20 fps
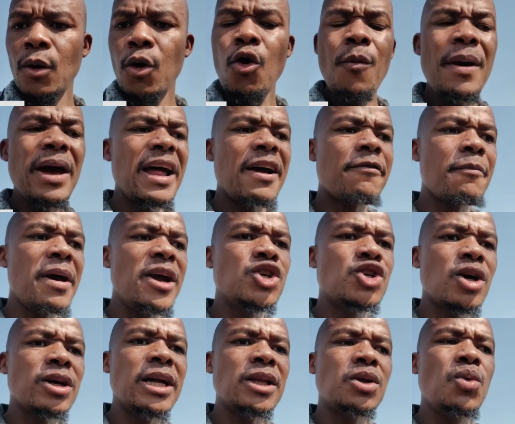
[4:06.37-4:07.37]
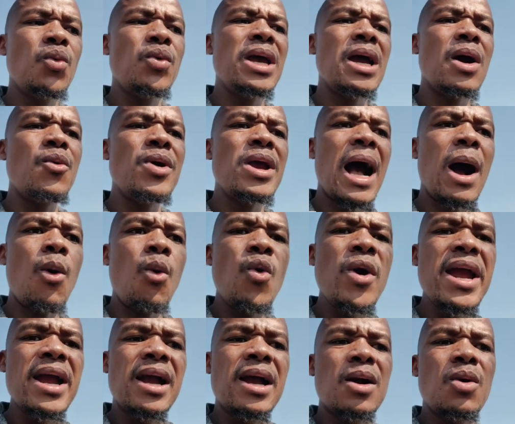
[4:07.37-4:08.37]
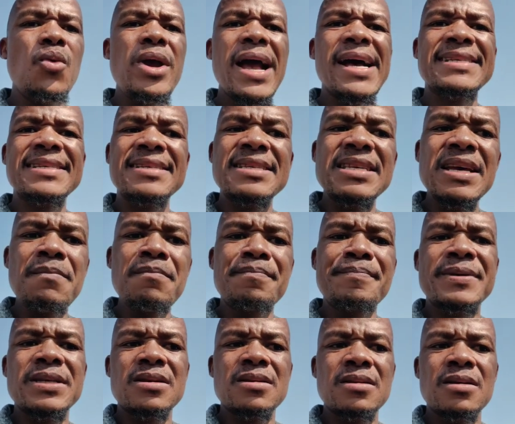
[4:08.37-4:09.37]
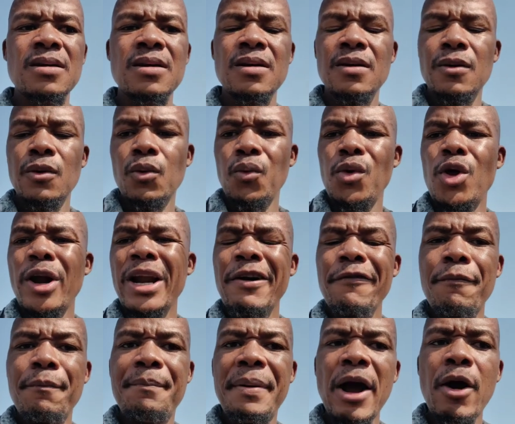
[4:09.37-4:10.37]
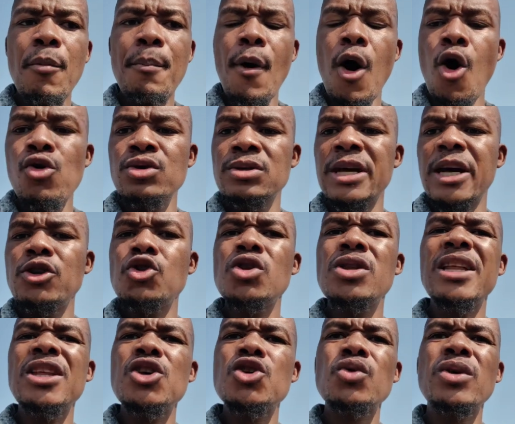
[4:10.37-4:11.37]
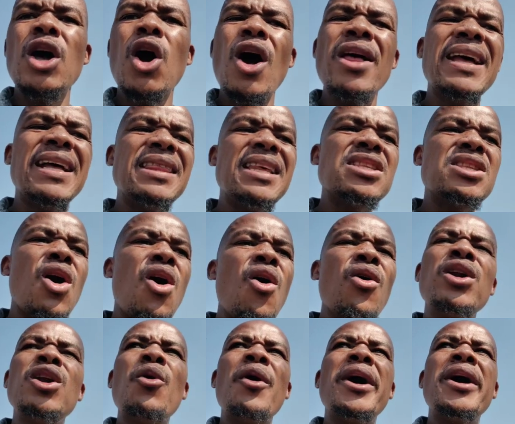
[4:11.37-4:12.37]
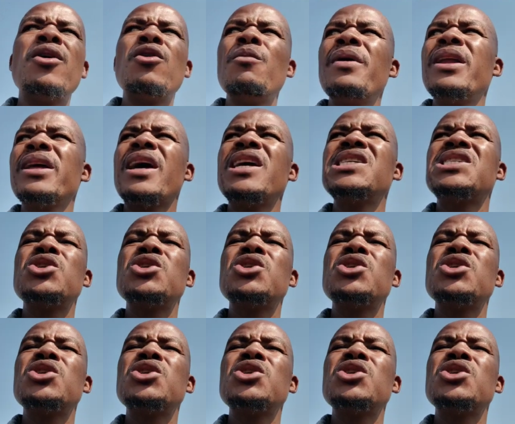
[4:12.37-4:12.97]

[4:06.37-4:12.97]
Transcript: Women have made sure that we, we are weak, we are simps. We don't have backbones. That, that, is, that, that is the only way a woman can